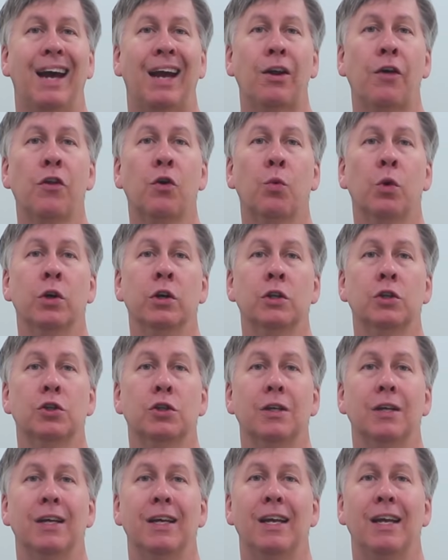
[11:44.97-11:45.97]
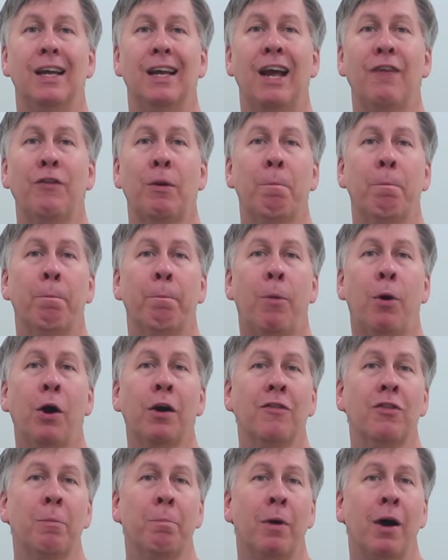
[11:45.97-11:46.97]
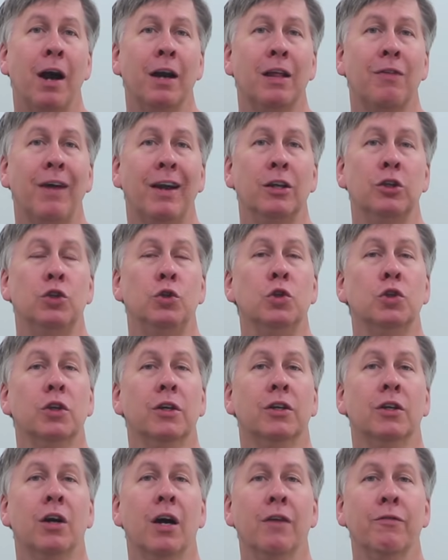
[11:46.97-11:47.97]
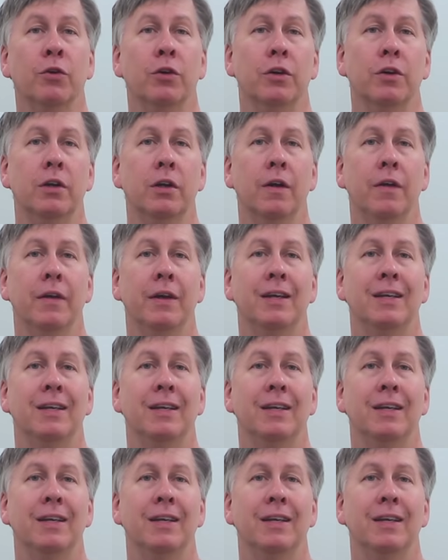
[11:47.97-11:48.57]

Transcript: In other words, if a part of the body that is usually covered